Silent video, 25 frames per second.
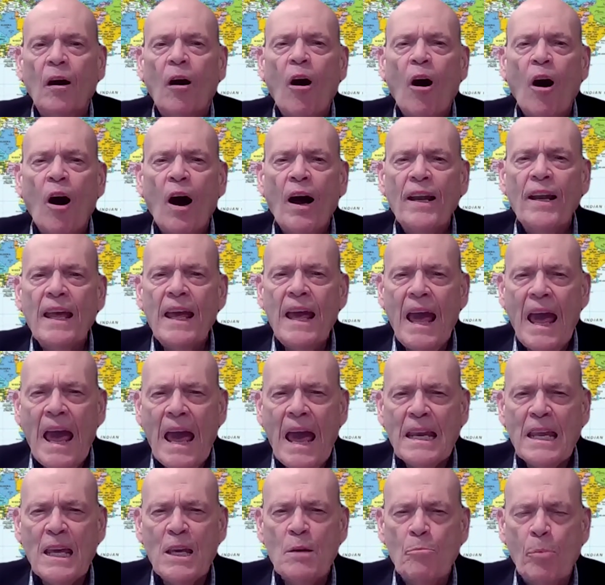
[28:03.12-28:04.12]
on
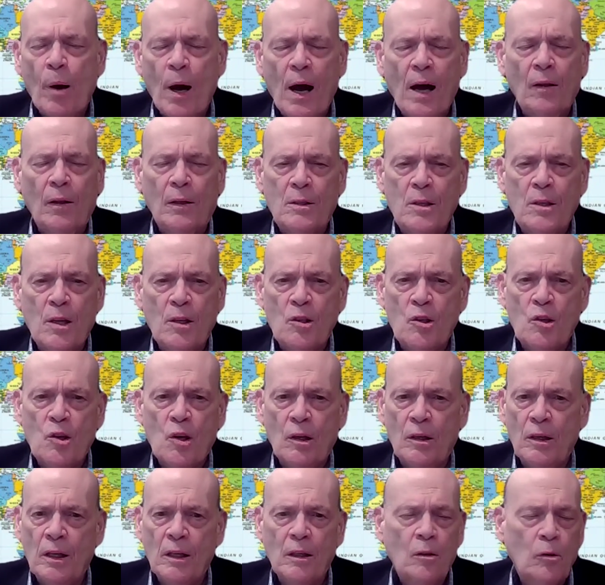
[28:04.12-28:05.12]
any
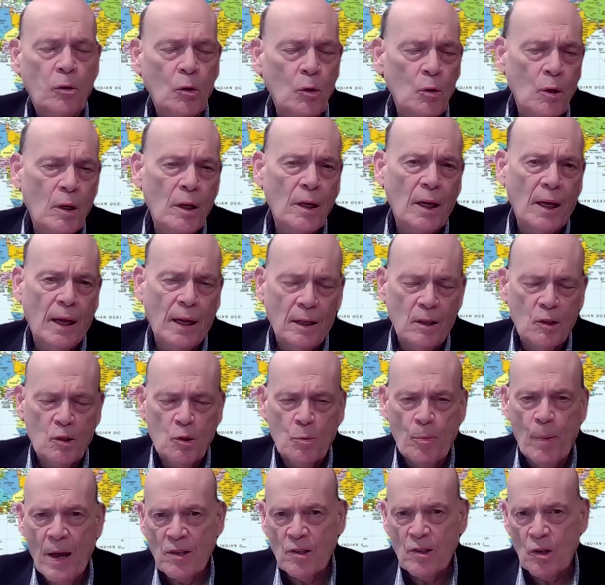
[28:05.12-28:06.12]
politician, including and
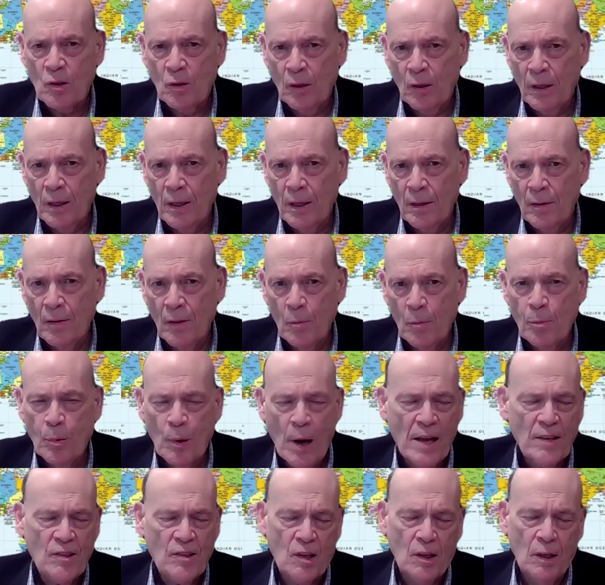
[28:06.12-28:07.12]
especially the
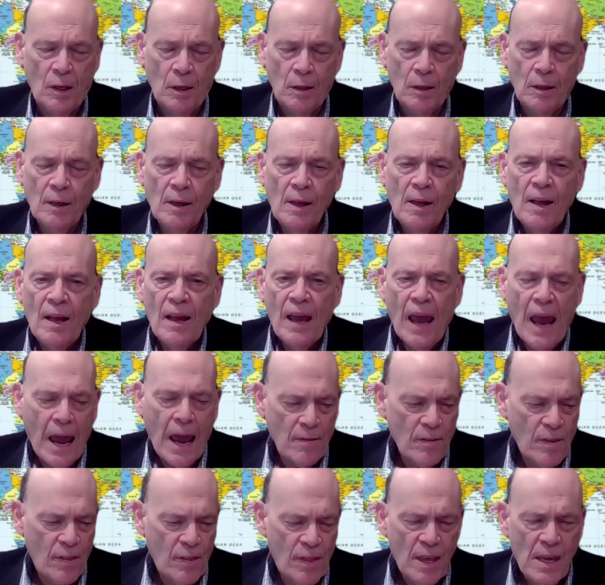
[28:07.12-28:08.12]
president.
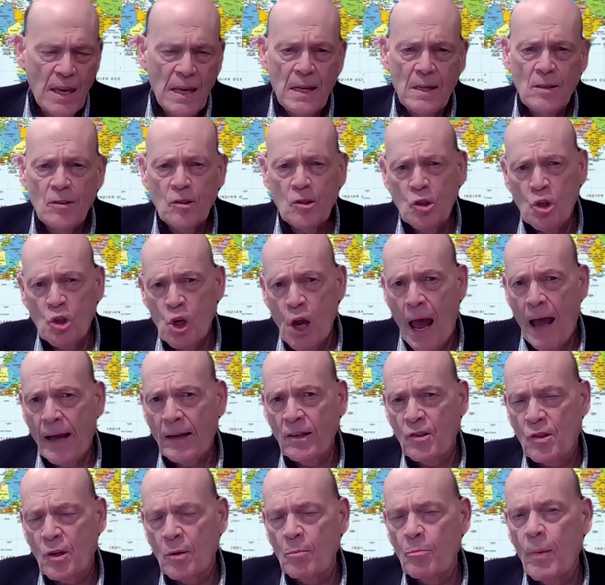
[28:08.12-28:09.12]
And these
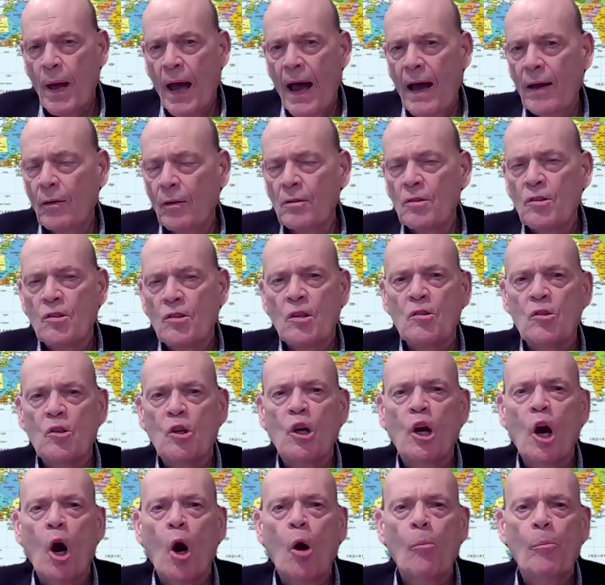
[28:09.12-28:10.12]
checks and balances
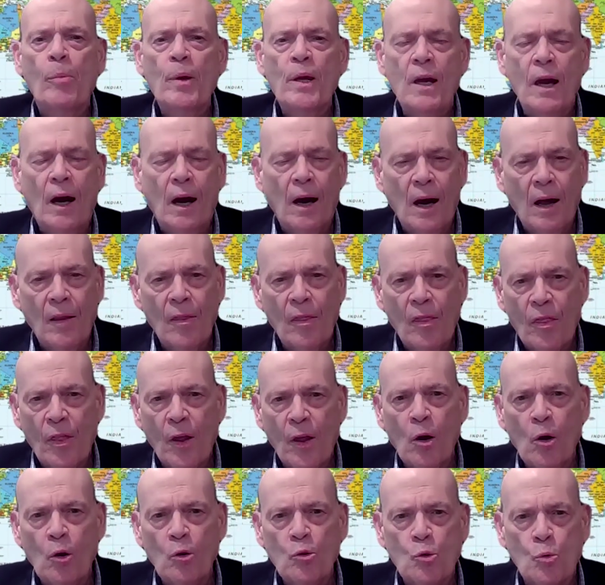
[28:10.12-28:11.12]
go beyond
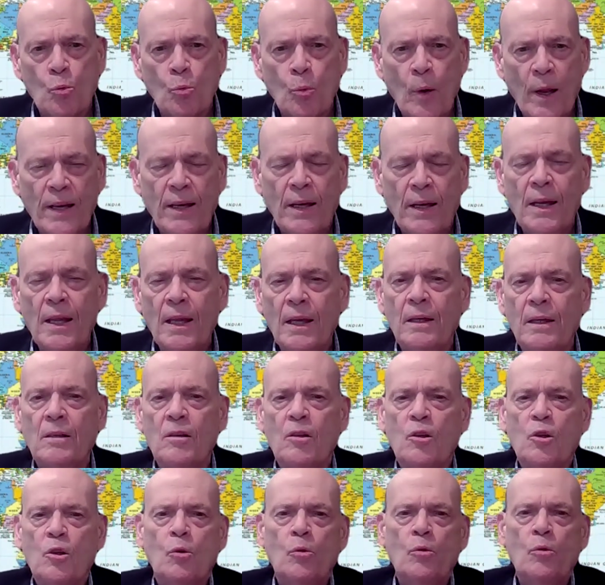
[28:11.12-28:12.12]
those written
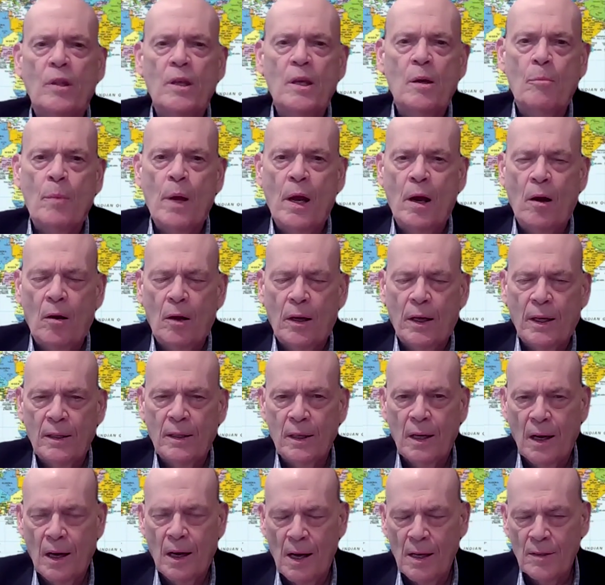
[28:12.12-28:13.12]
into the
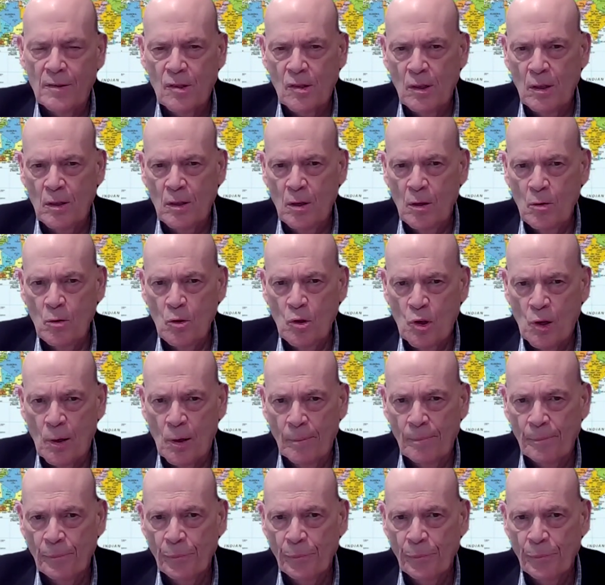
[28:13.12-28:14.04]
American Constitution.